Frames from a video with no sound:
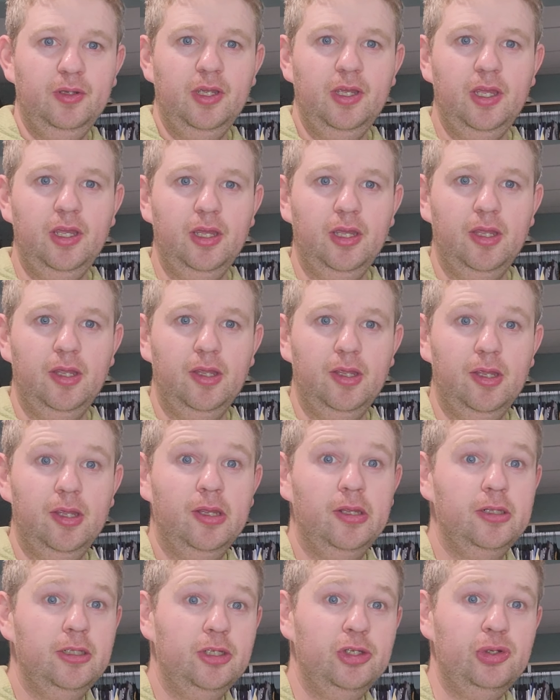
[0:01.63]

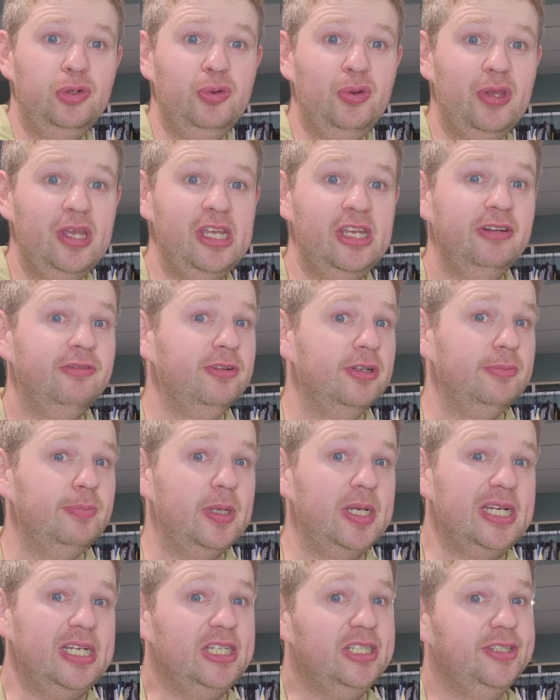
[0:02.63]
Hello
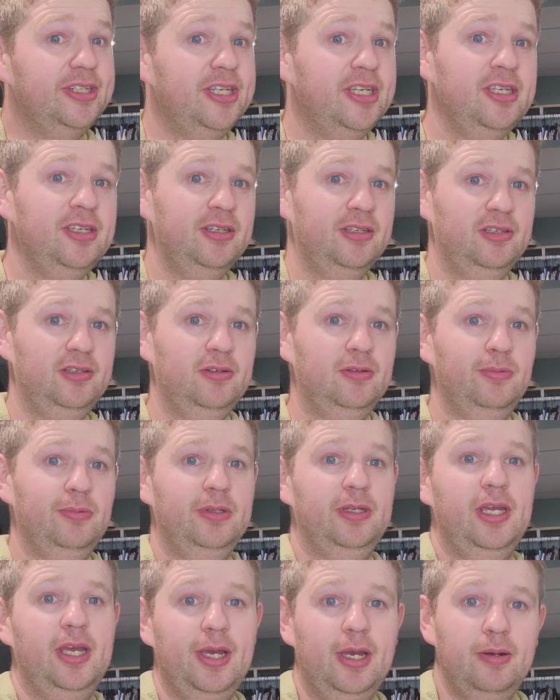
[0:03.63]
everybody,
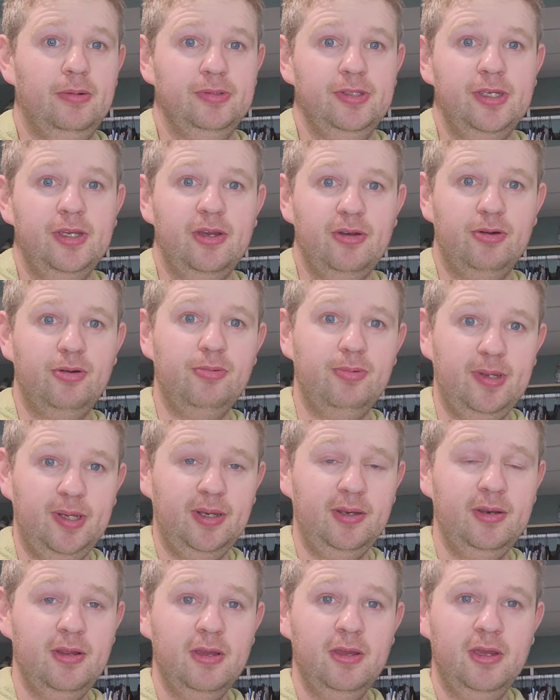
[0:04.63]
how's it
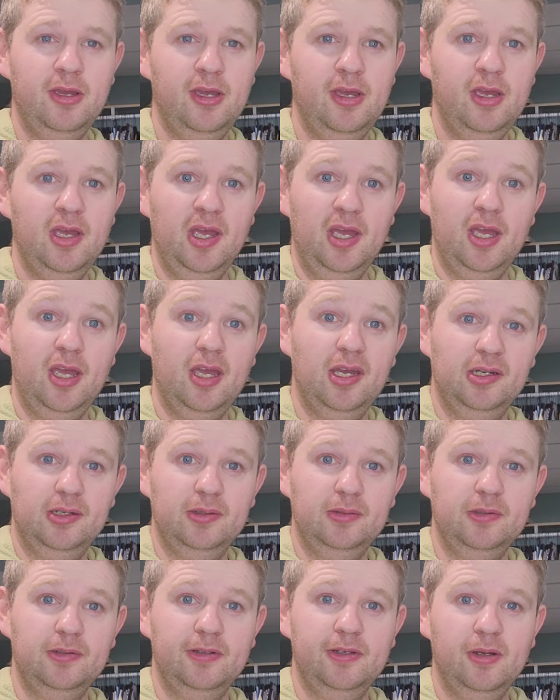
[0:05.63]
going?
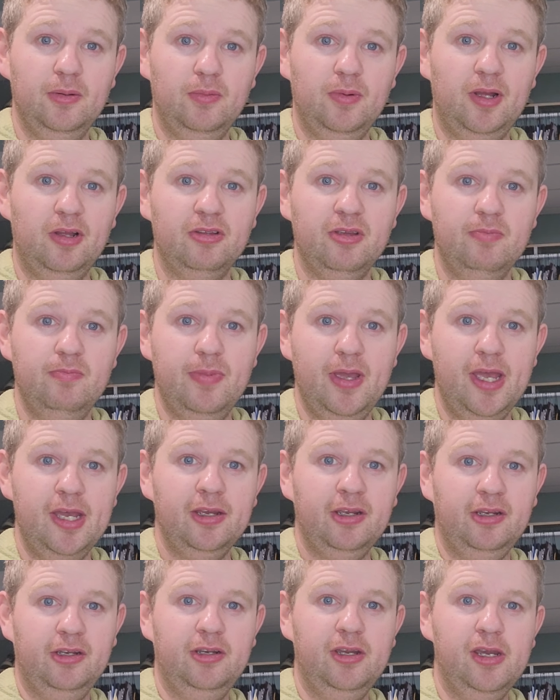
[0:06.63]
Welcome
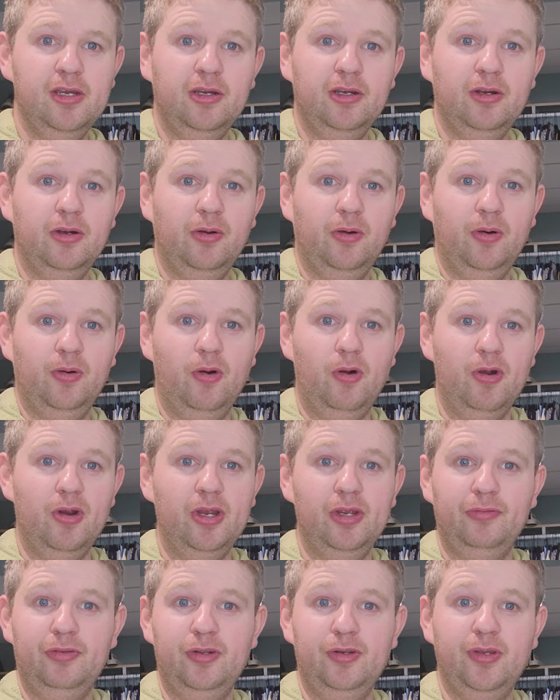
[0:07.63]
back, or
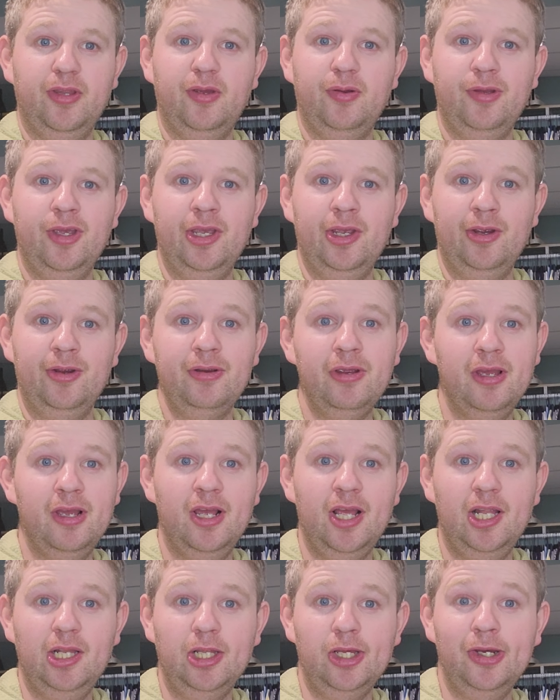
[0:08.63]
if you're new here,
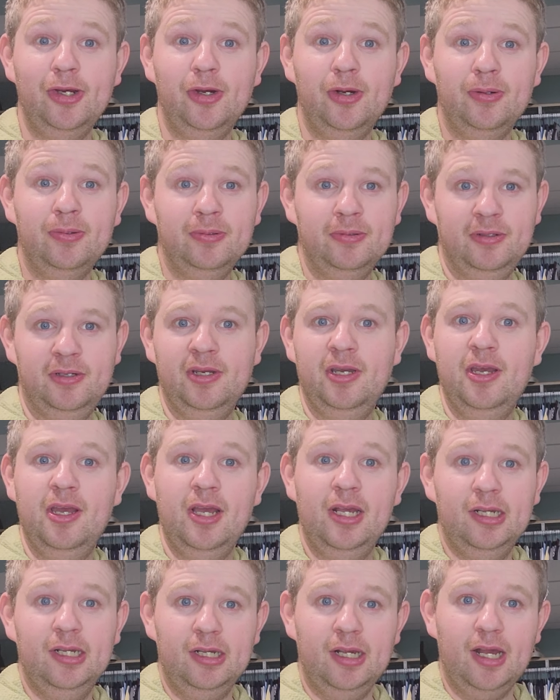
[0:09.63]
hello!
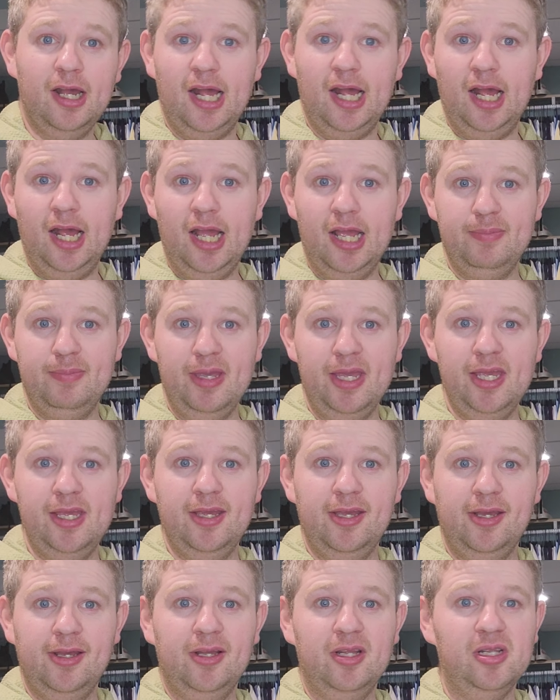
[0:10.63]
I'm
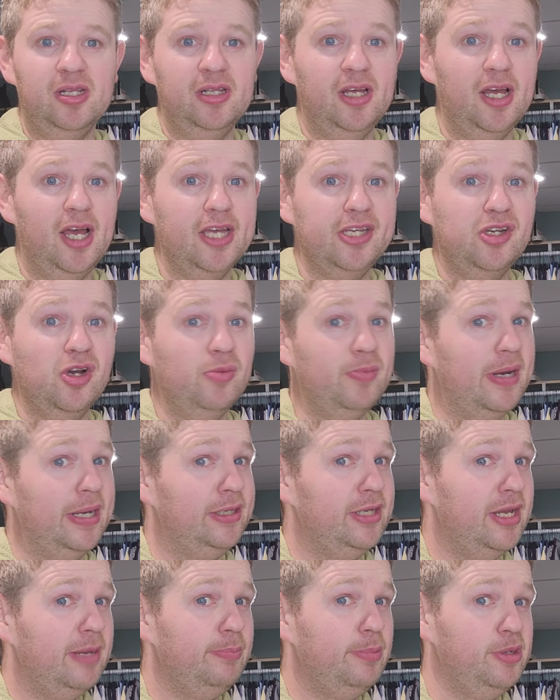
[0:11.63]
Al, I go
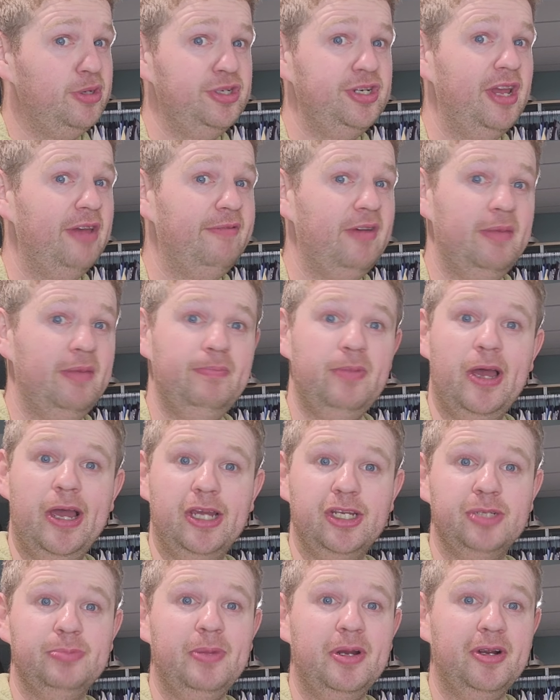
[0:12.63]
by Dapper Chef on
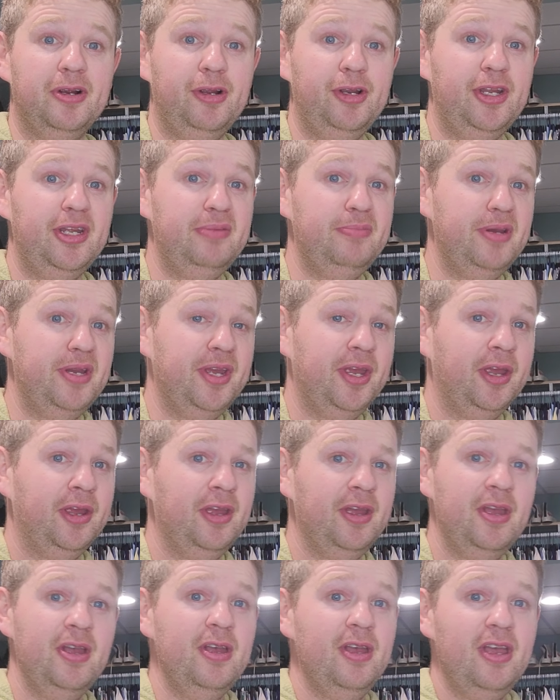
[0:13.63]
Poshmark and eBay.
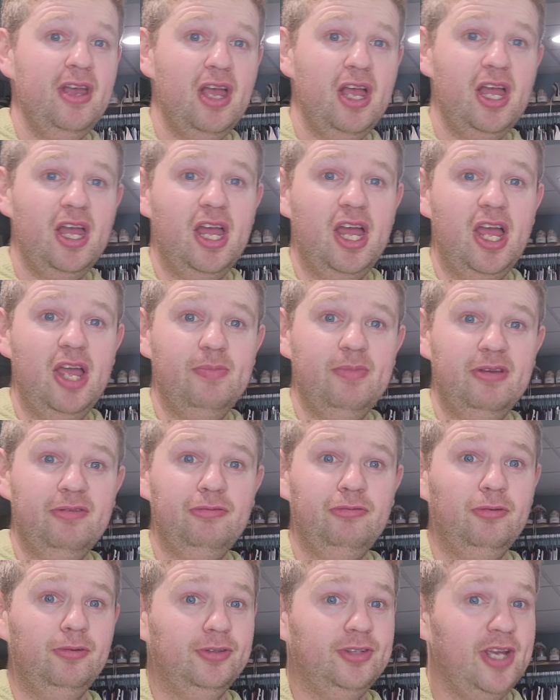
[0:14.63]
I'm a
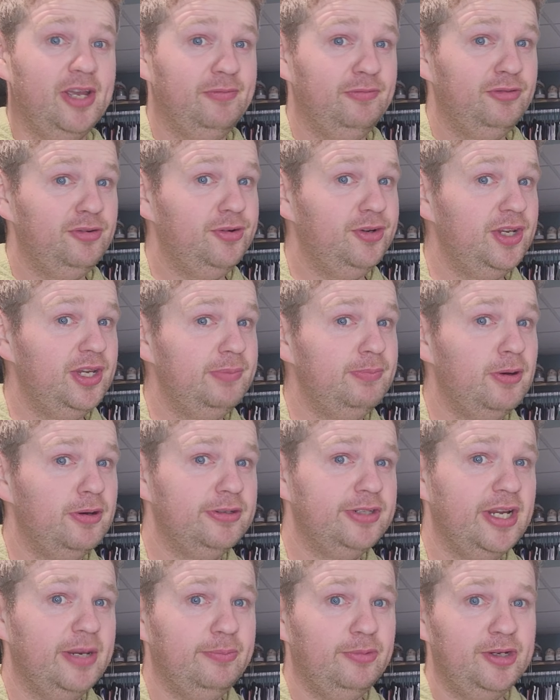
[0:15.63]
full-time foodie,
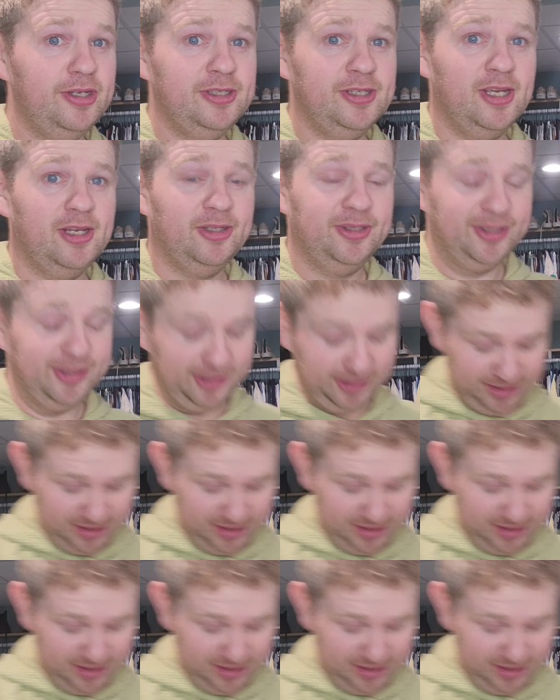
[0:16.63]
part-time reseller.